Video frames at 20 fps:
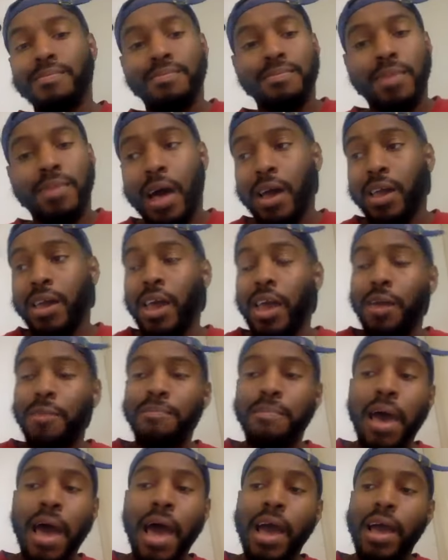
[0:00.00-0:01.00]
I came
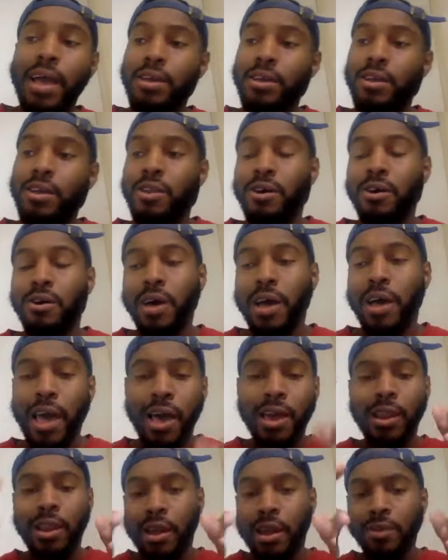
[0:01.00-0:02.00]
back, I
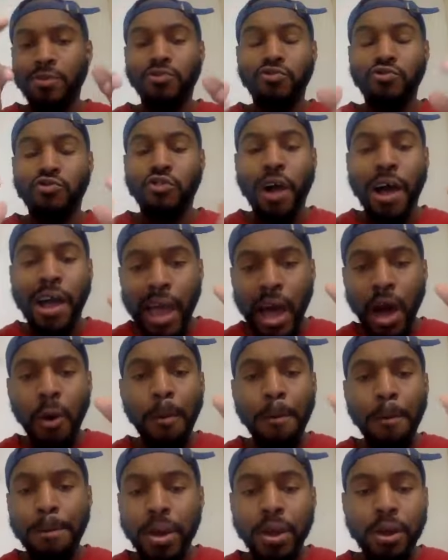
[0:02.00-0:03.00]
had like a
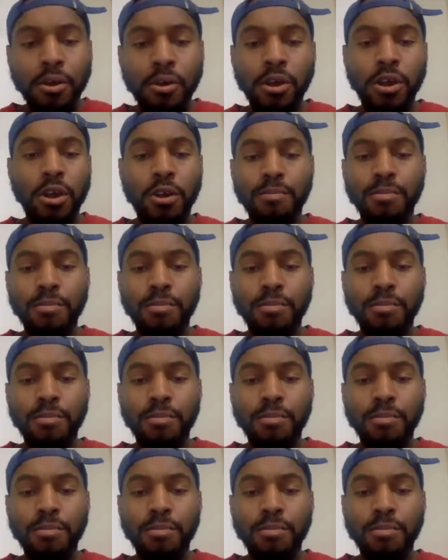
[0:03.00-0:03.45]
tryout period,